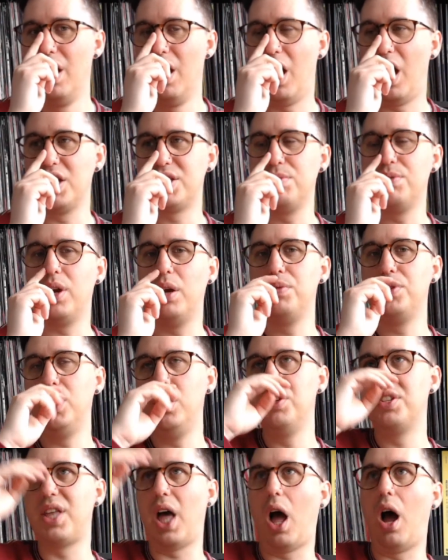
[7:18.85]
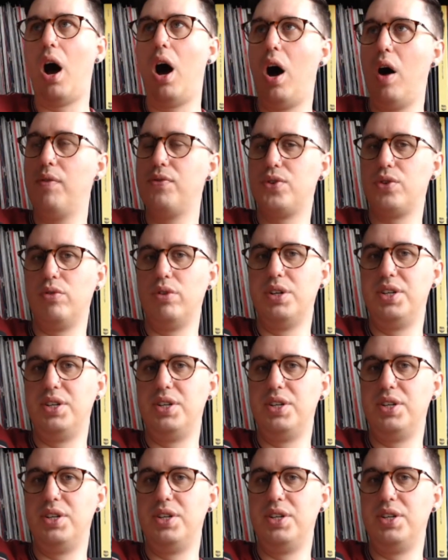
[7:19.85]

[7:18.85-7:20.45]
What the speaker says: I sometimes use that after a